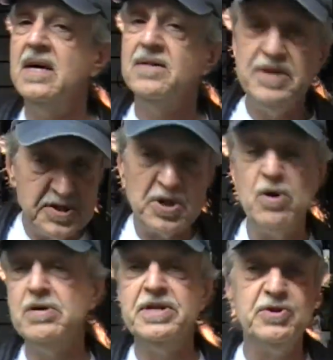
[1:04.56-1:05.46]
this
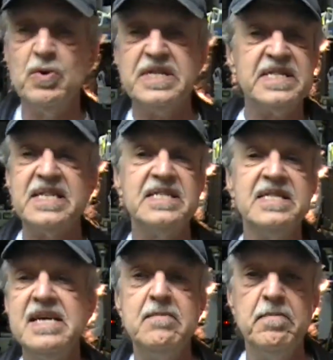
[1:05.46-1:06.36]
turned into a
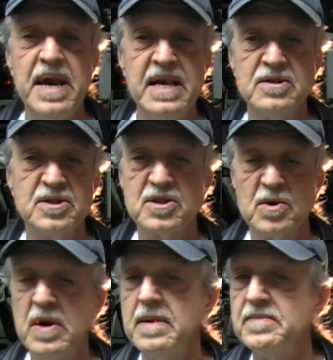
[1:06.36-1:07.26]
16 page
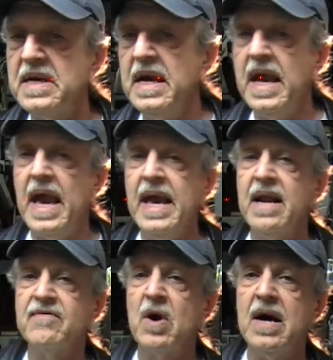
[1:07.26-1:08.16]
script and
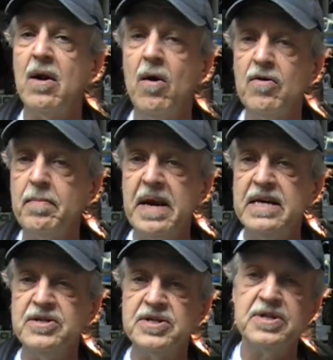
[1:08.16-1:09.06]
I've got all the
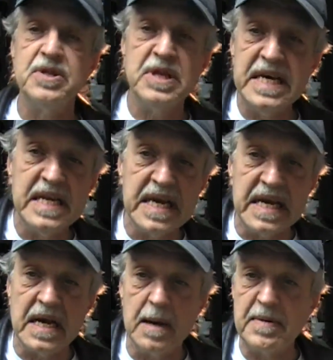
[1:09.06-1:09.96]
pages
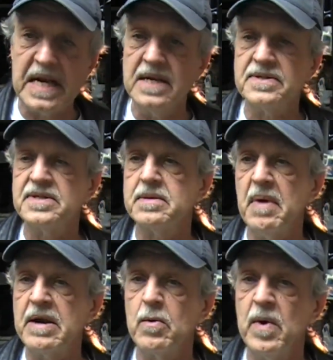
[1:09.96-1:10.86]
leaning up against the
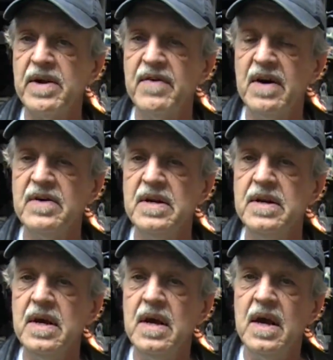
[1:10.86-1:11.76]
microwave
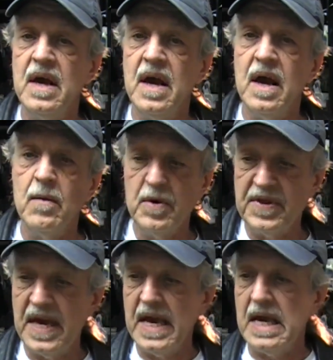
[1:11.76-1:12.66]
oven
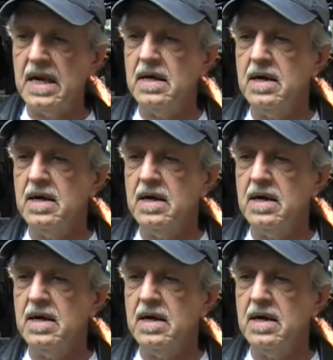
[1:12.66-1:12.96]
with a